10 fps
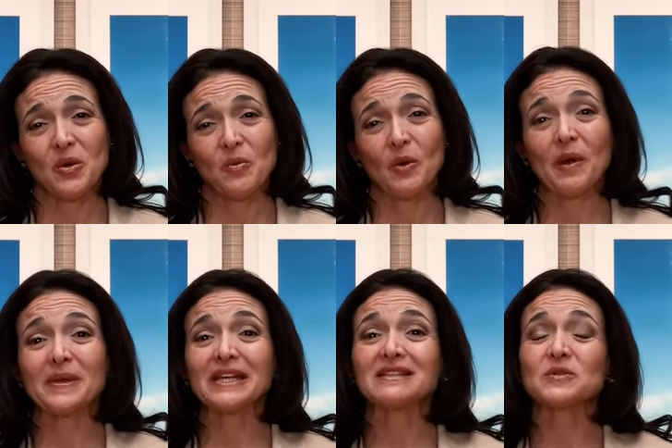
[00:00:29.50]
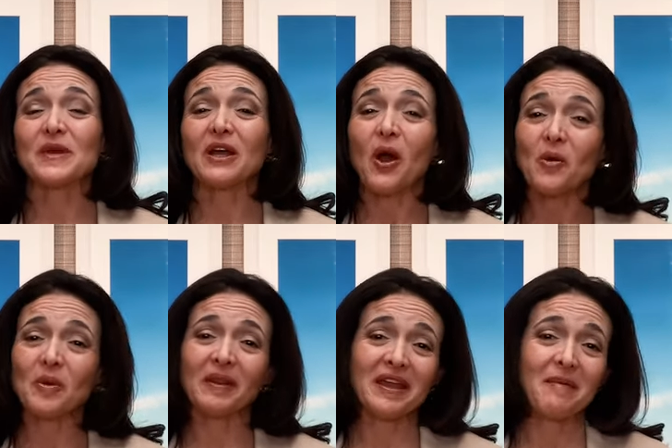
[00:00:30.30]
where women can speak
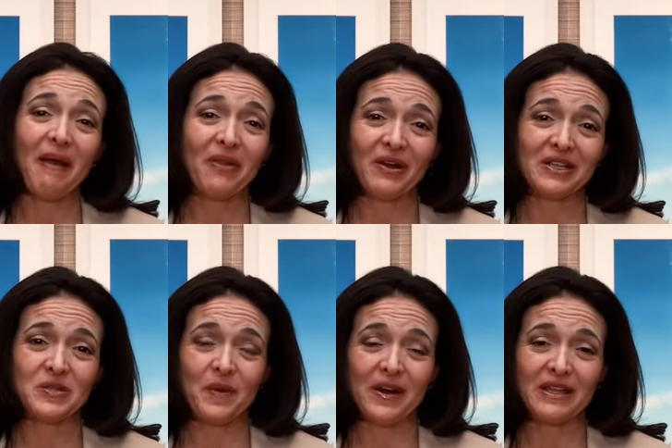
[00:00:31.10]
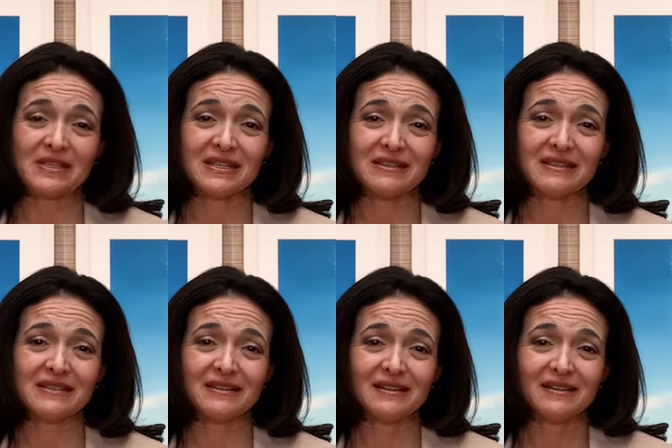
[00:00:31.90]
openly about their
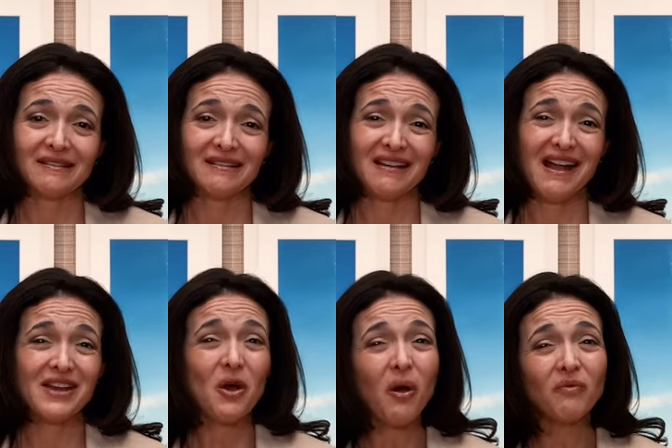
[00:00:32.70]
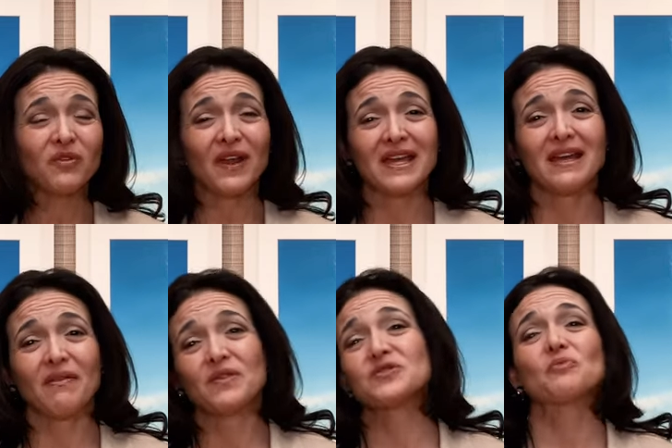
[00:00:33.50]
experiences and hopefully
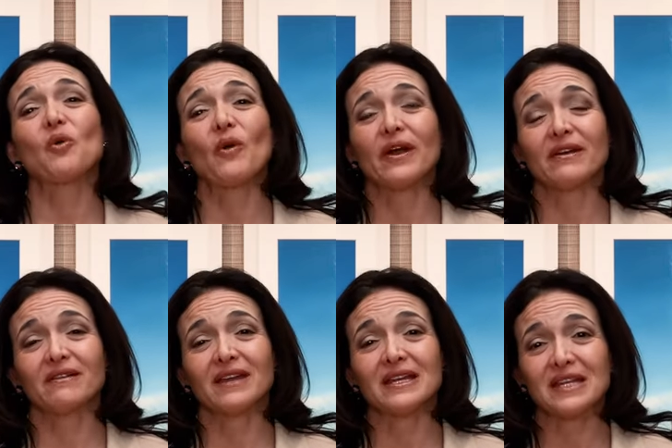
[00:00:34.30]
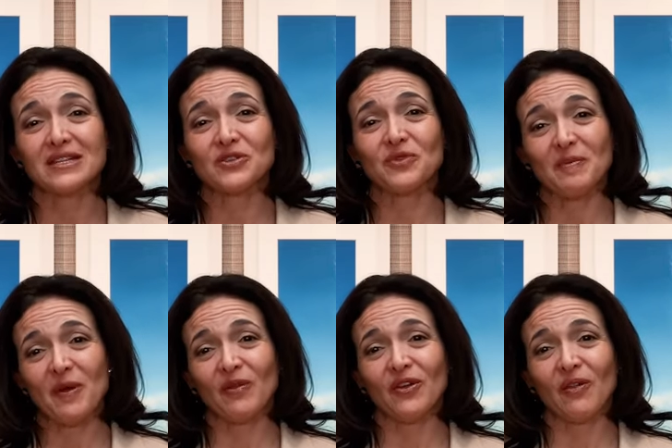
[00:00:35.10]
get the support they need to
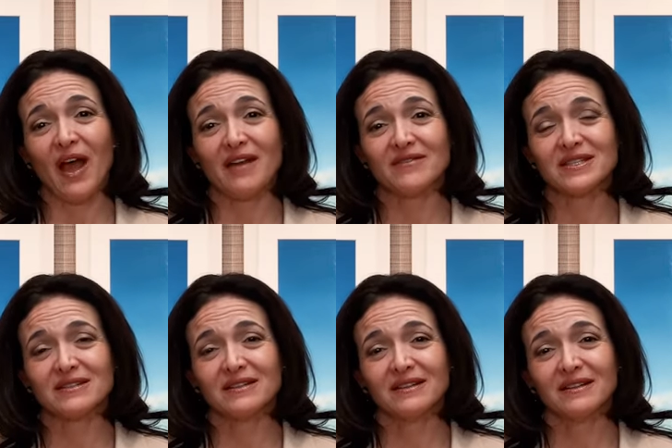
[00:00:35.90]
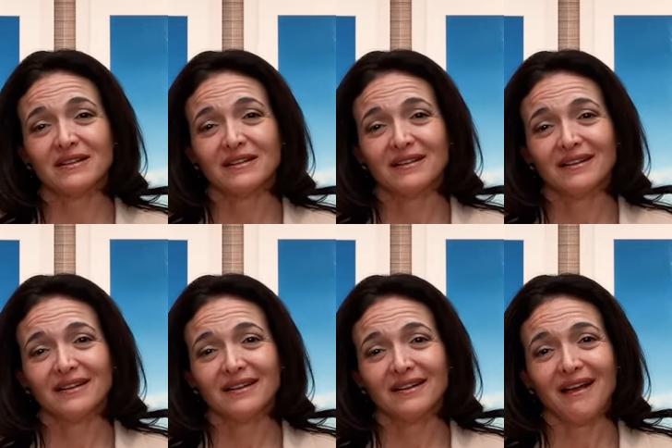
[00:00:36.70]
rebuild their lives.
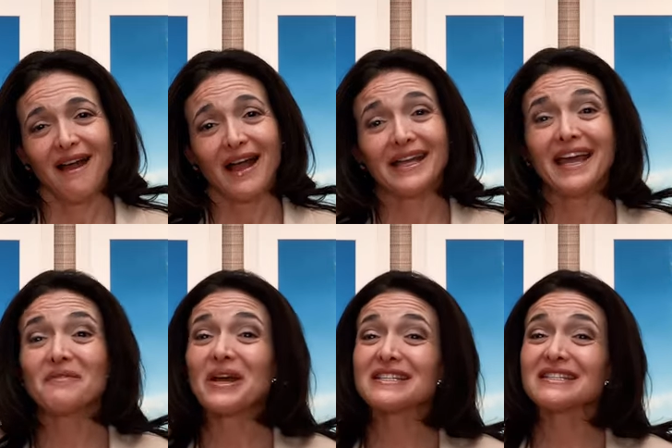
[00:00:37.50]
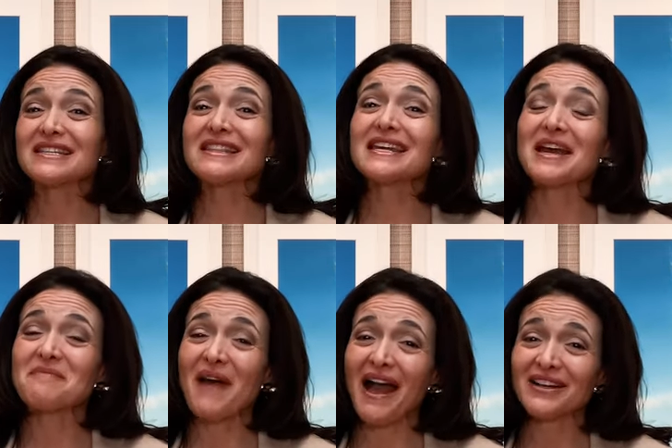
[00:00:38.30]
I can't wait to see the
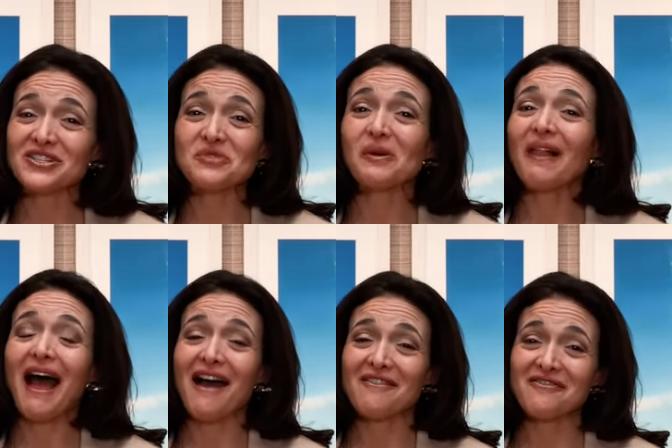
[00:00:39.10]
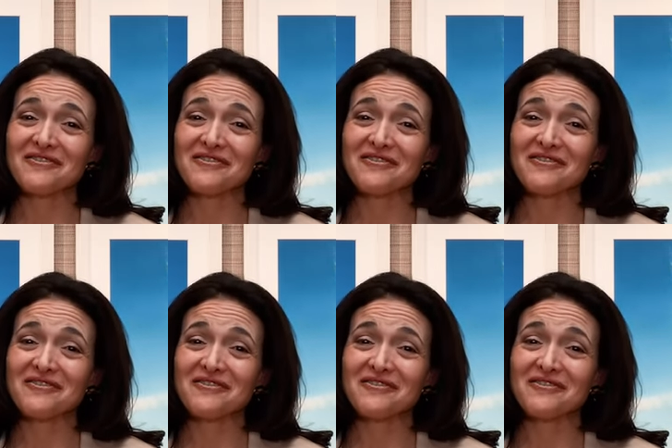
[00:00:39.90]
impact you will have,